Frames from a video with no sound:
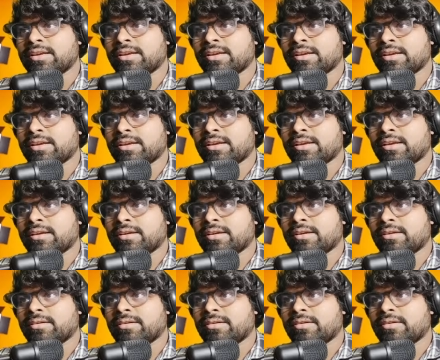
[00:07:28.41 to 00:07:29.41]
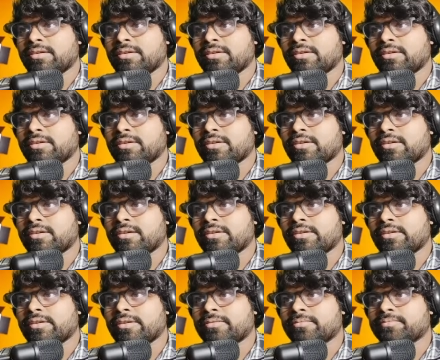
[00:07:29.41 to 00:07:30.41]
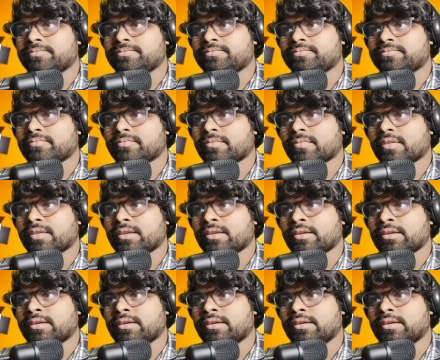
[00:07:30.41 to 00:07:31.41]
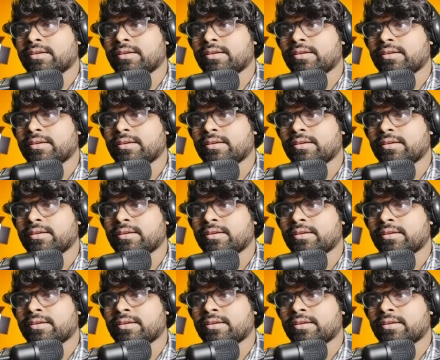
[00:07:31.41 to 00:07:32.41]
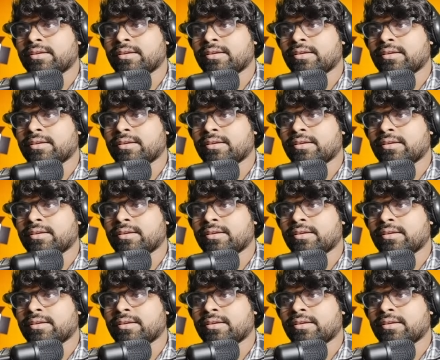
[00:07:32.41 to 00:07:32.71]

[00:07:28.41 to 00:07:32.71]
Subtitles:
(silence)